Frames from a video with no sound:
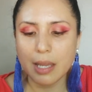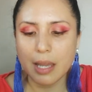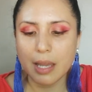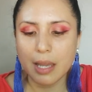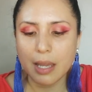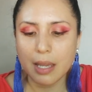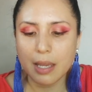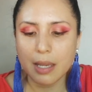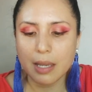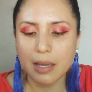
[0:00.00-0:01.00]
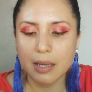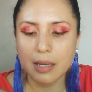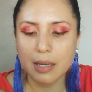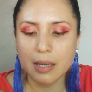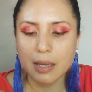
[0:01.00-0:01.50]
a
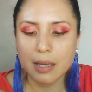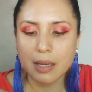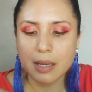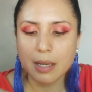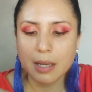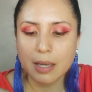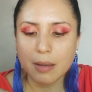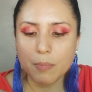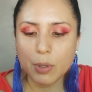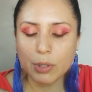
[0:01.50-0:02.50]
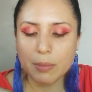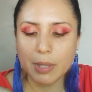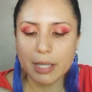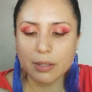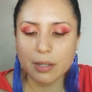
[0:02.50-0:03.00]
beauty
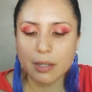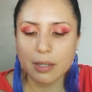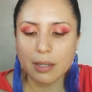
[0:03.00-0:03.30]
blender.